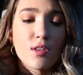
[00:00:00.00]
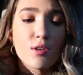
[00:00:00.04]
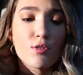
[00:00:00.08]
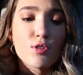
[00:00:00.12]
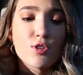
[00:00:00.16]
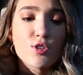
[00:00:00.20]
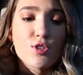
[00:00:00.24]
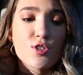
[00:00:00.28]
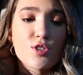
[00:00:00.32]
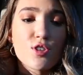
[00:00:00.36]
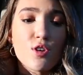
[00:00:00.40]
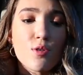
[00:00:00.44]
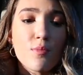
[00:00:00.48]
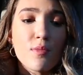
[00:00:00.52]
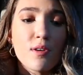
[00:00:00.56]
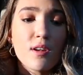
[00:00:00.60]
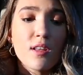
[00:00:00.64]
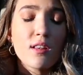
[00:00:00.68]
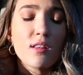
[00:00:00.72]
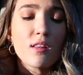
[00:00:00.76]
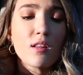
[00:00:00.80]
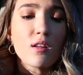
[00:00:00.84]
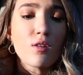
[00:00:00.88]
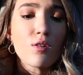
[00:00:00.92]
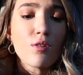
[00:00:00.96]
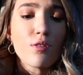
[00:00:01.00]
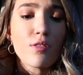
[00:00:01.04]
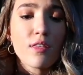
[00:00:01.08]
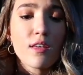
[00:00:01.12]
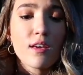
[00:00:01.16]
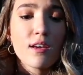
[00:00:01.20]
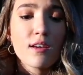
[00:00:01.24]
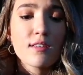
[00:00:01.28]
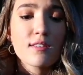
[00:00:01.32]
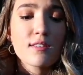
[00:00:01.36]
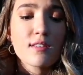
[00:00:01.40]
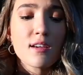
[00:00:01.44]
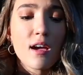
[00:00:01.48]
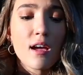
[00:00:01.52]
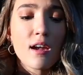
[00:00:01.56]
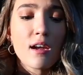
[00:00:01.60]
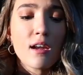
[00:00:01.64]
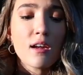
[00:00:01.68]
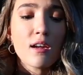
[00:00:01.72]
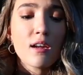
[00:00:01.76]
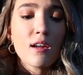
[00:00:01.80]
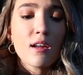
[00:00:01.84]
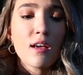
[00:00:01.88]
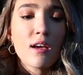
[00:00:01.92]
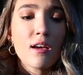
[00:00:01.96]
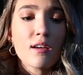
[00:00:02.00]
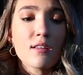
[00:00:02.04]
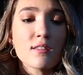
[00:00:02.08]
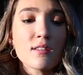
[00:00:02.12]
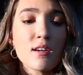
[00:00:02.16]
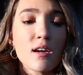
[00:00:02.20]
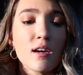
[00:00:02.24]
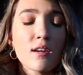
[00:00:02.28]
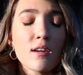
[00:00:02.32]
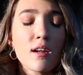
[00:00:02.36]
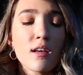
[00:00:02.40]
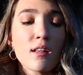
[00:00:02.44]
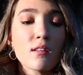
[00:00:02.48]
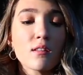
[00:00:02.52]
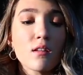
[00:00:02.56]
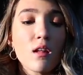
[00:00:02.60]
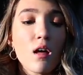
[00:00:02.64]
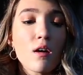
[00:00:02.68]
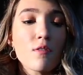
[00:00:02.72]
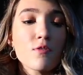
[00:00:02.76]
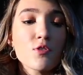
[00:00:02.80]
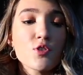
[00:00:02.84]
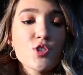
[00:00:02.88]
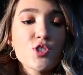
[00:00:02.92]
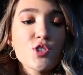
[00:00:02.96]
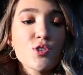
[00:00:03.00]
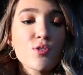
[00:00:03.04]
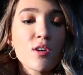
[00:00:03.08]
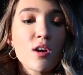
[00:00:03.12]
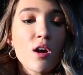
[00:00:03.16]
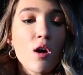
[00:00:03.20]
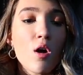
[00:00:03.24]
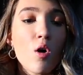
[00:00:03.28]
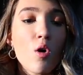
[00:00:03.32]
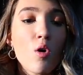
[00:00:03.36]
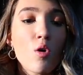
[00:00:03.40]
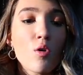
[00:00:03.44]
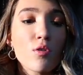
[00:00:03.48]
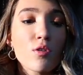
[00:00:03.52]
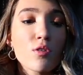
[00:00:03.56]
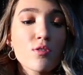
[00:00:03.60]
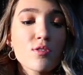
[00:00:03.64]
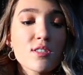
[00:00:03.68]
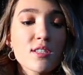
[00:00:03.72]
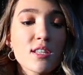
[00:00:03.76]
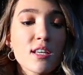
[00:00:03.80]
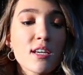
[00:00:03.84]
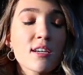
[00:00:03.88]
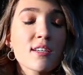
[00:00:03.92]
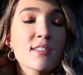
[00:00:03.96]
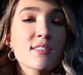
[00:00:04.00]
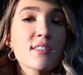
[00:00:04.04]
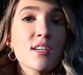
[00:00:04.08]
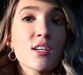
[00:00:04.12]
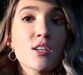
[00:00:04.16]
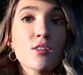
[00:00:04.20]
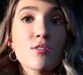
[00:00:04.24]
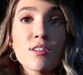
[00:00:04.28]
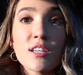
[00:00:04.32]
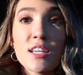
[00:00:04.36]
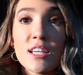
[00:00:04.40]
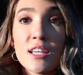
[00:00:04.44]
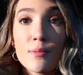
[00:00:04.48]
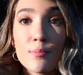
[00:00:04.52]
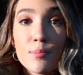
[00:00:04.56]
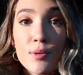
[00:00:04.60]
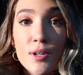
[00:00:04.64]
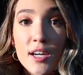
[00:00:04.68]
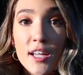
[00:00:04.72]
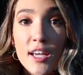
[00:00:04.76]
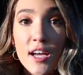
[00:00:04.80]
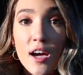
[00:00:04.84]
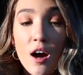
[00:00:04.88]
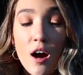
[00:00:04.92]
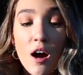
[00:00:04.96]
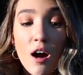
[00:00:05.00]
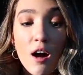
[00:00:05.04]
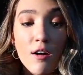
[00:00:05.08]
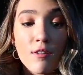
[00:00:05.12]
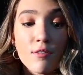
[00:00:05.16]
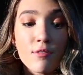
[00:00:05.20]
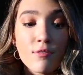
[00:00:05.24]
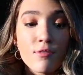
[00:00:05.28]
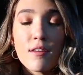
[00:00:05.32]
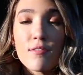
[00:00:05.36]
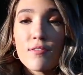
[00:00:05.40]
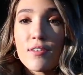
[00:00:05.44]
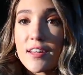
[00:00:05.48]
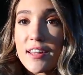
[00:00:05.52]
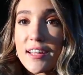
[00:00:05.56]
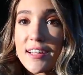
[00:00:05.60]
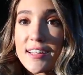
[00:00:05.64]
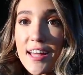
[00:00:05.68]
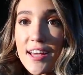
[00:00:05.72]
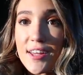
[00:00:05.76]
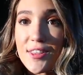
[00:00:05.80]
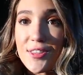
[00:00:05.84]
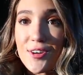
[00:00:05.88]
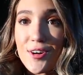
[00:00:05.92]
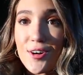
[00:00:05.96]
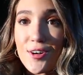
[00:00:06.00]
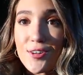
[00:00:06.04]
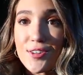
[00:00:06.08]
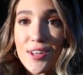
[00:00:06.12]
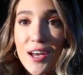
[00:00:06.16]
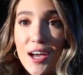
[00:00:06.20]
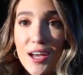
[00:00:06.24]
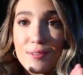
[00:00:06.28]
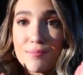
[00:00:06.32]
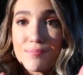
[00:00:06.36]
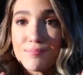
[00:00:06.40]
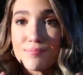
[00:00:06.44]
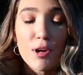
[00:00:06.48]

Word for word: There were just so many little things that I needed to get done. I love just doing all those things that you keep putting off and feeling like they're all done.